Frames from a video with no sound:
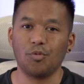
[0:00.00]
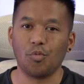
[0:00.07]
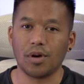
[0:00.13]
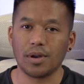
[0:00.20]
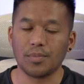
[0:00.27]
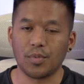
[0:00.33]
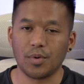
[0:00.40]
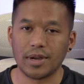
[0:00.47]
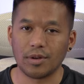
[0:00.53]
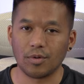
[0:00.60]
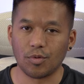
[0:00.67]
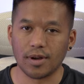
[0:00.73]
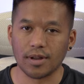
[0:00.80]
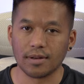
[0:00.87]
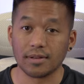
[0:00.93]

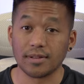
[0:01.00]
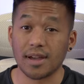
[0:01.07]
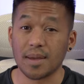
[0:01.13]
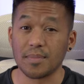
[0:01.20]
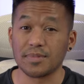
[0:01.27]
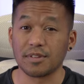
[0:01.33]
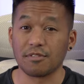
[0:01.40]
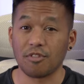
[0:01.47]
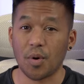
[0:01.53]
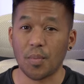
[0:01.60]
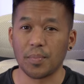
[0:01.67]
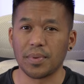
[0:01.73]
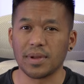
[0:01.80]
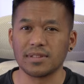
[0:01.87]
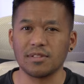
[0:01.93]
1.1 times
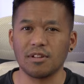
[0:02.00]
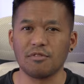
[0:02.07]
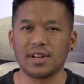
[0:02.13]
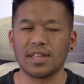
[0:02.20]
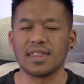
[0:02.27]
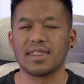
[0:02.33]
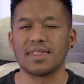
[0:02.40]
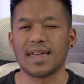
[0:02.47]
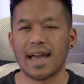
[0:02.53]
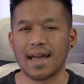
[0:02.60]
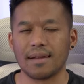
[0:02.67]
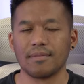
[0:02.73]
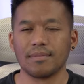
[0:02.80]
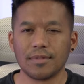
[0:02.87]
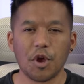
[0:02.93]
crop, but it's not really
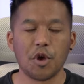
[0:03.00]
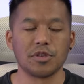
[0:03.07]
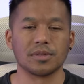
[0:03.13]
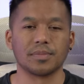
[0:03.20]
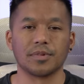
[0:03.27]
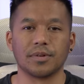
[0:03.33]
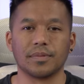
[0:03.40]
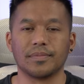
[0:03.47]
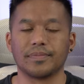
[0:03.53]
that noticeable.